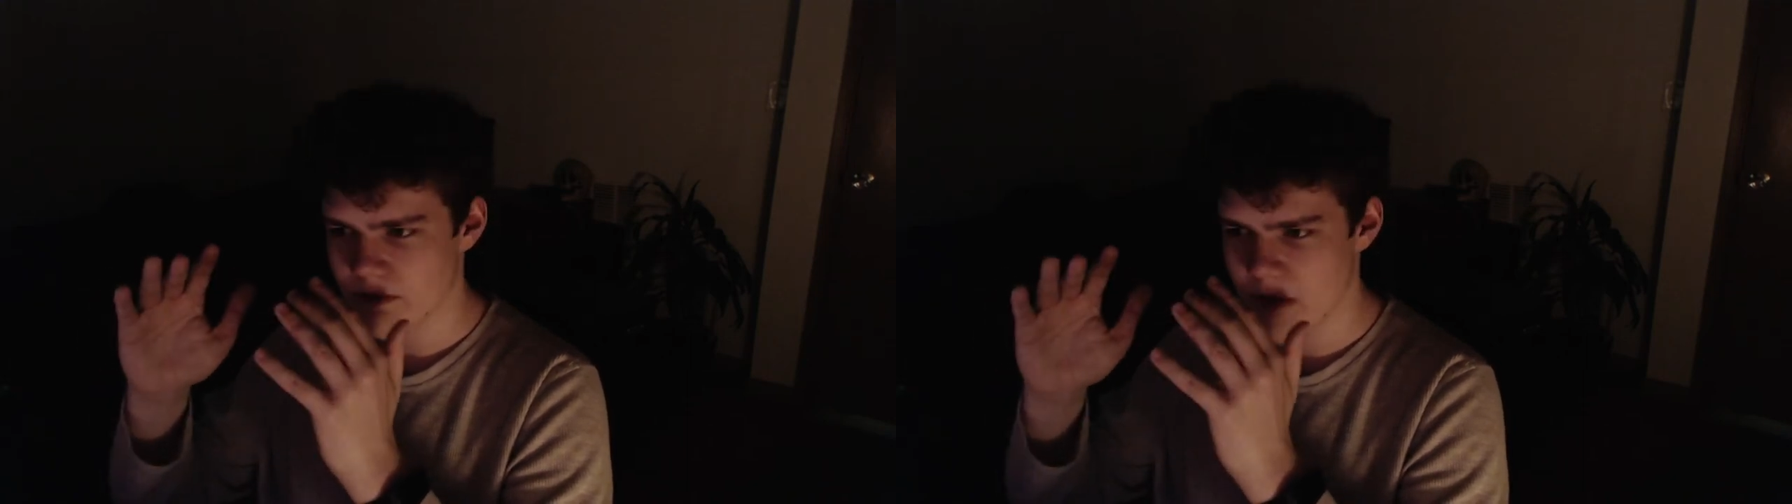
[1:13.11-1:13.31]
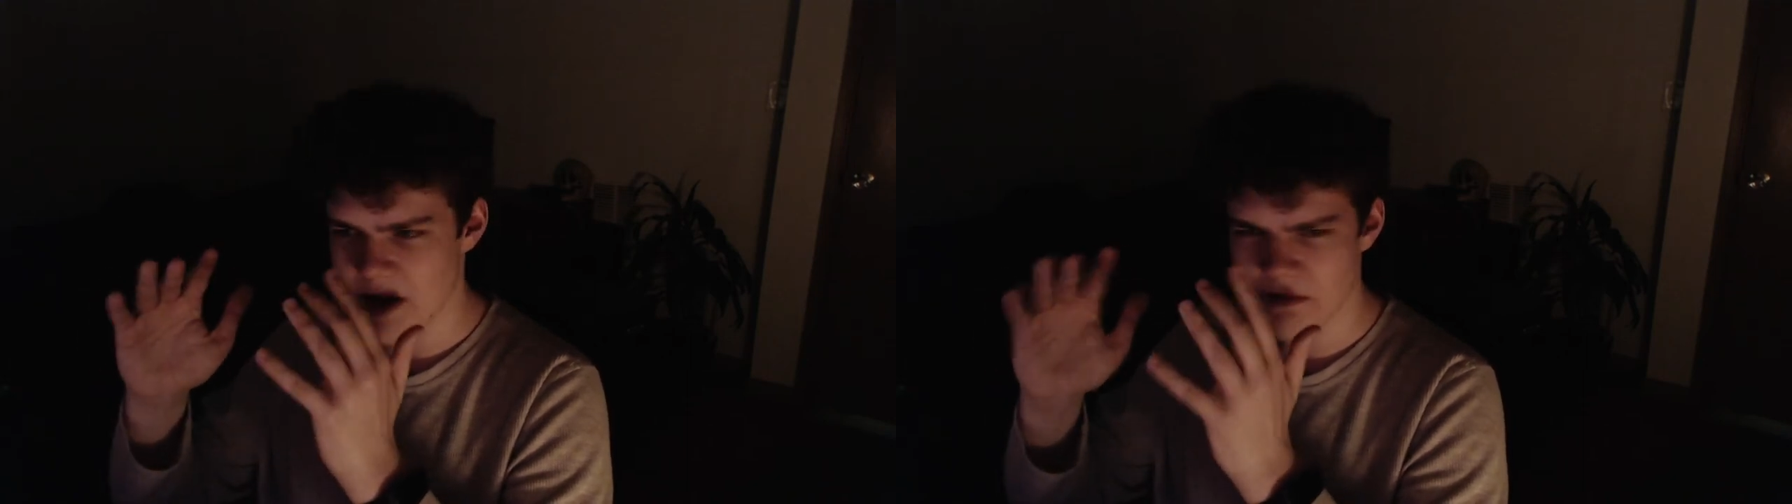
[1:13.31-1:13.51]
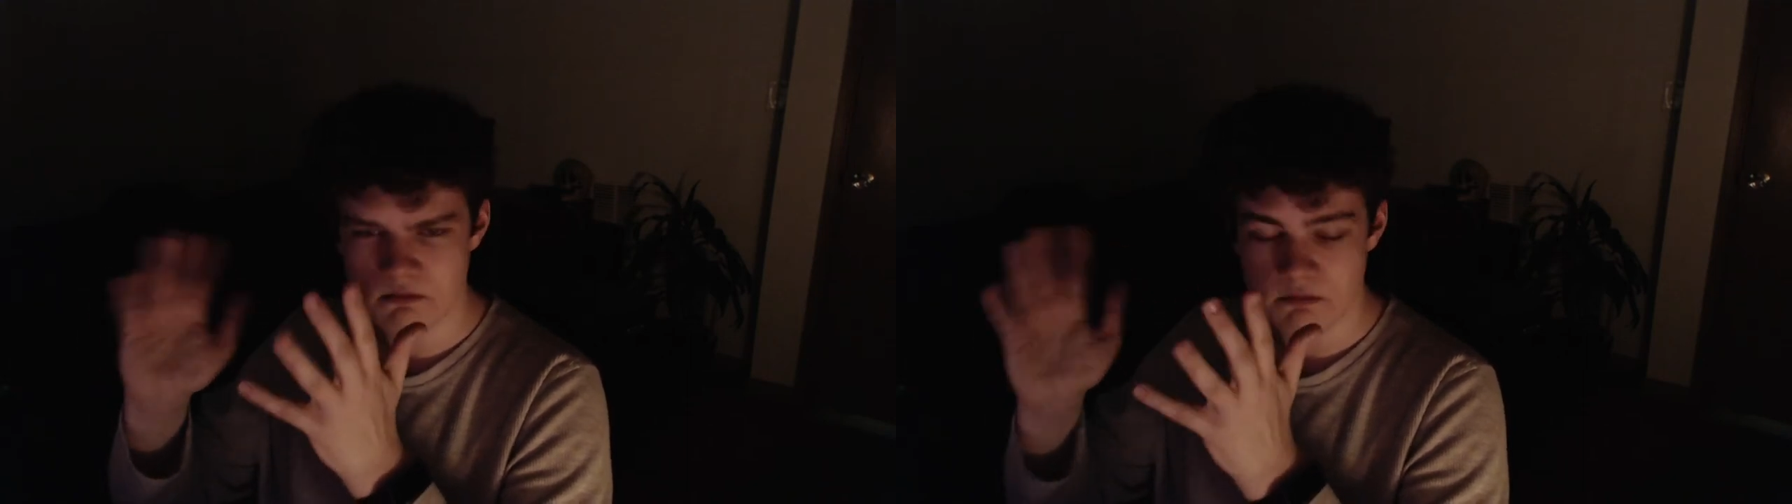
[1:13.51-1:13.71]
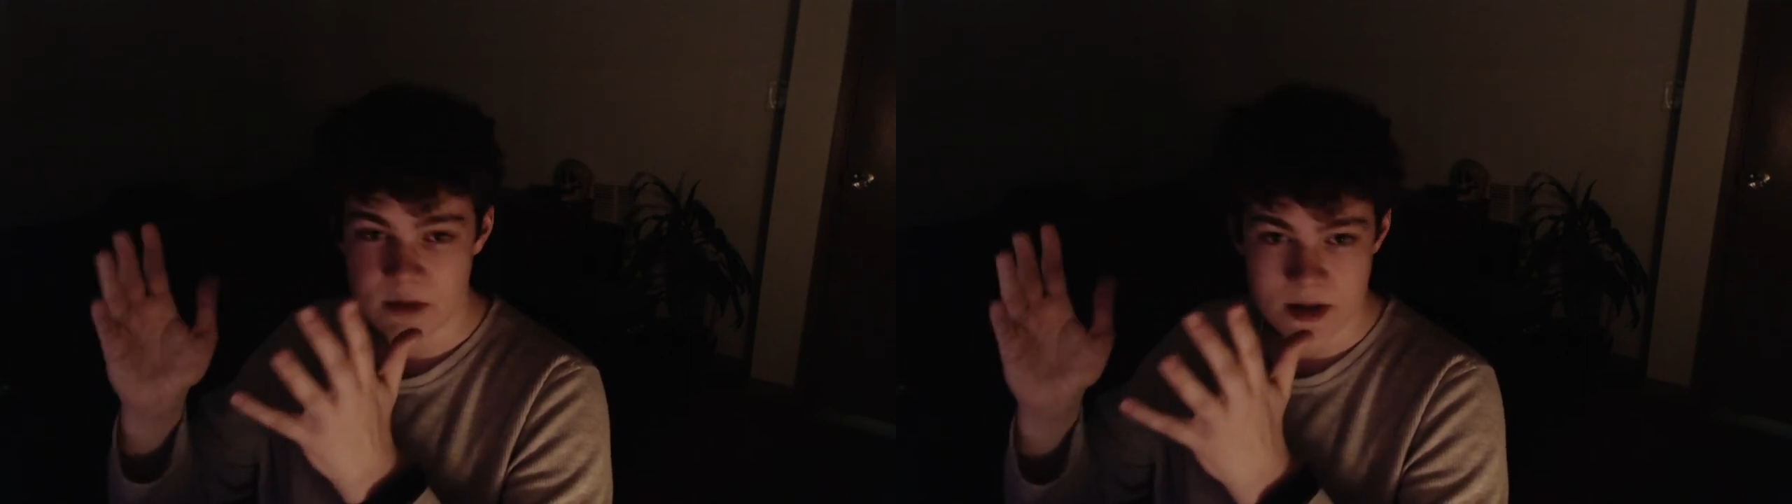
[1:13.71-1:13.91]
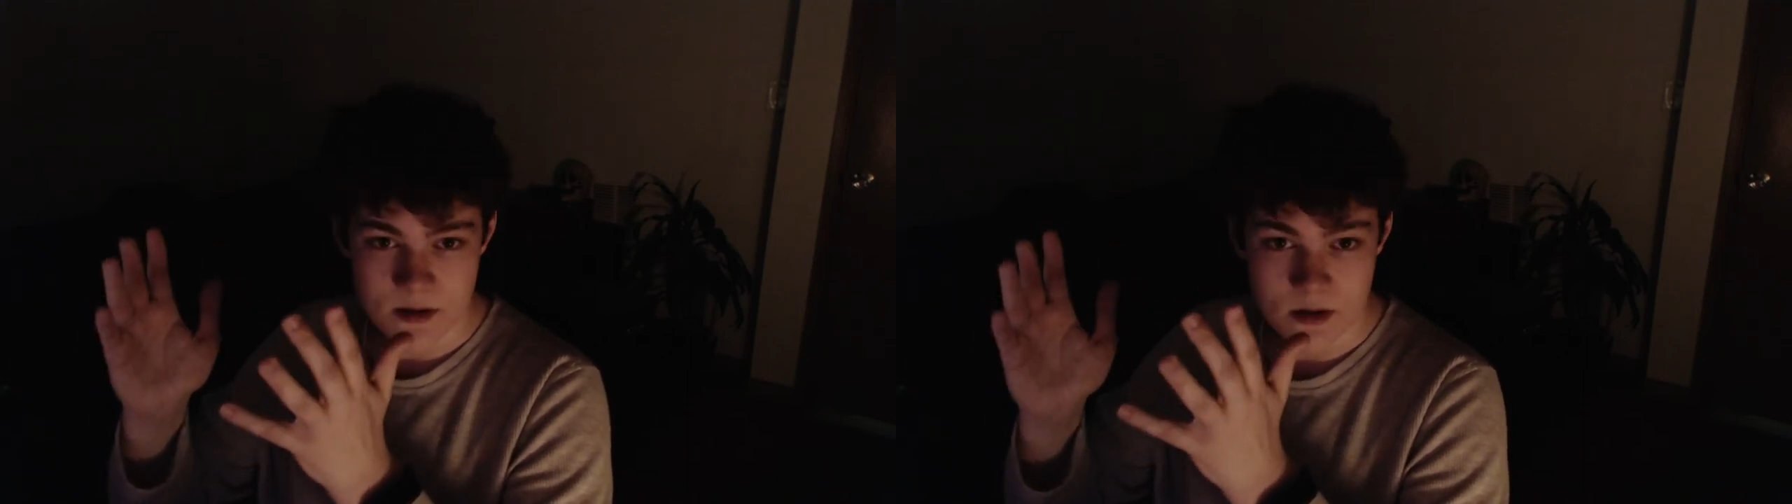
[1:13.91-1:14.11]
and
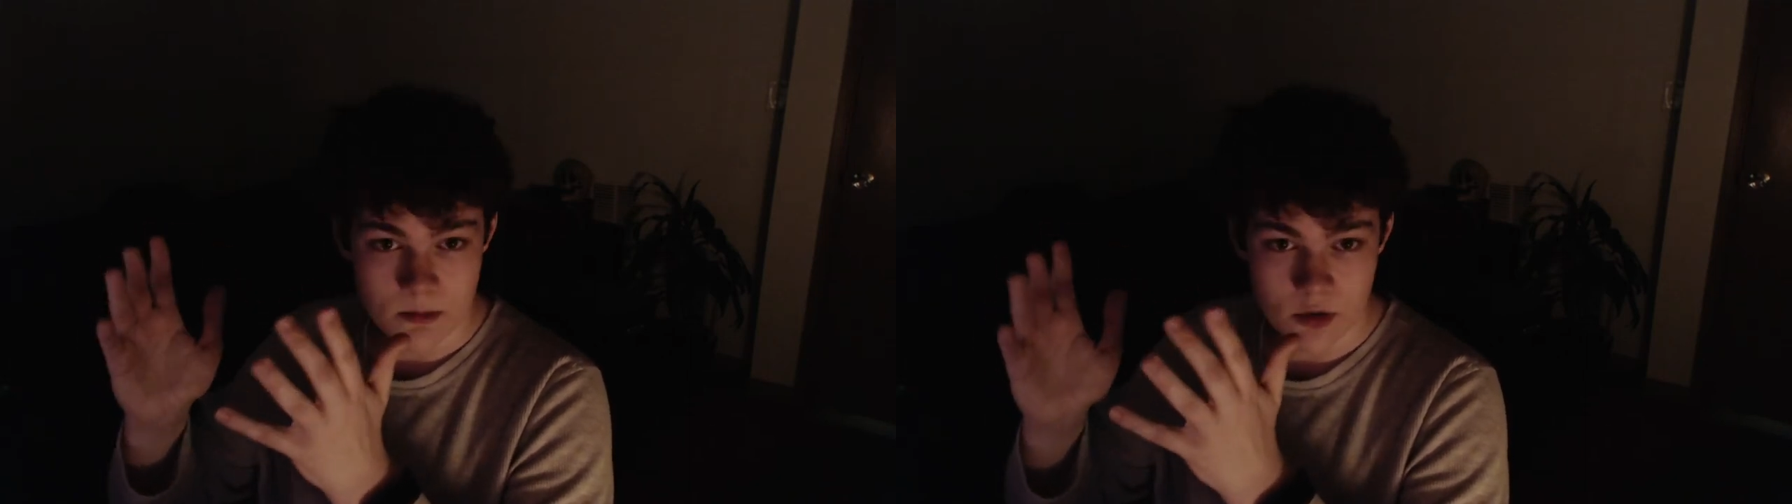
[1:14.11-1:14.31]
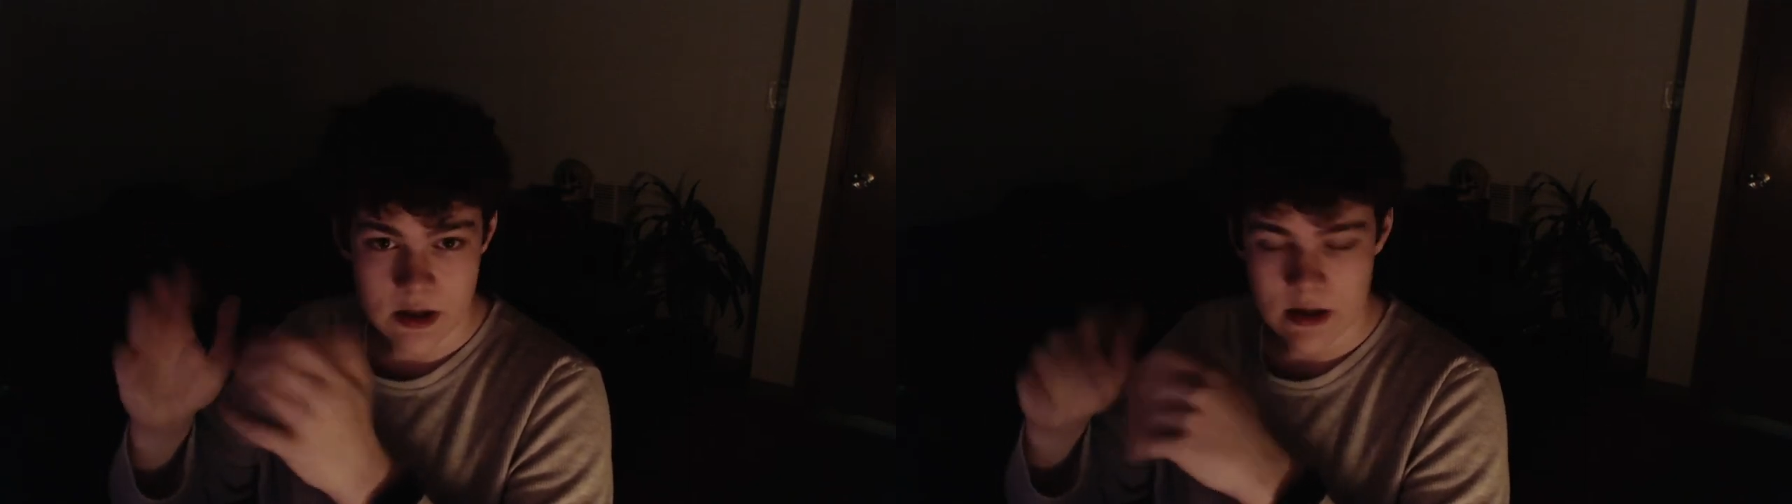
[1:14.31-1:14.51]
this is a good point,